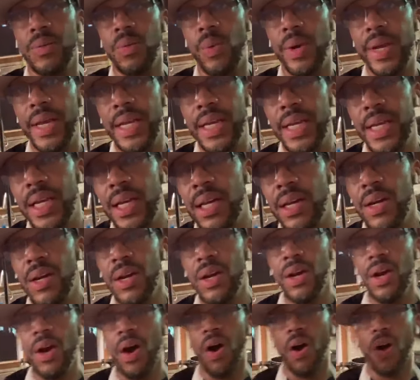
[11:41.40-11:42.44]
we
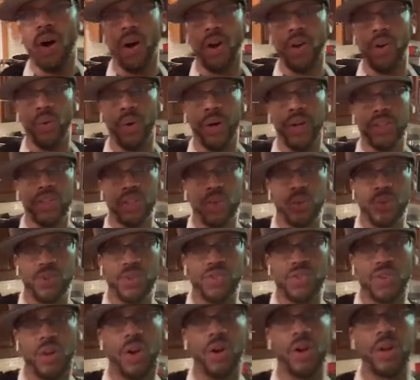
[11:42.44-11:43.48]
are going to
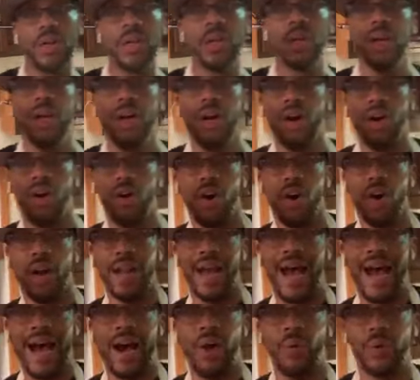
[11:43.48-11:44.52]
start
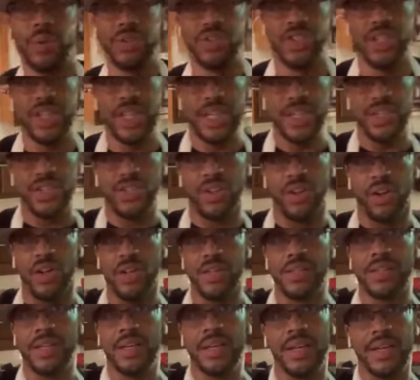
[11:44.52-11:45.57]
on our cheese
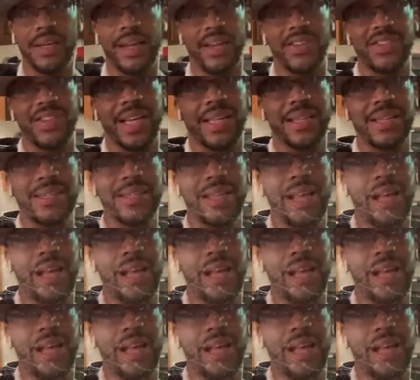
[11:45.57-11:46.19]
sauce. Now check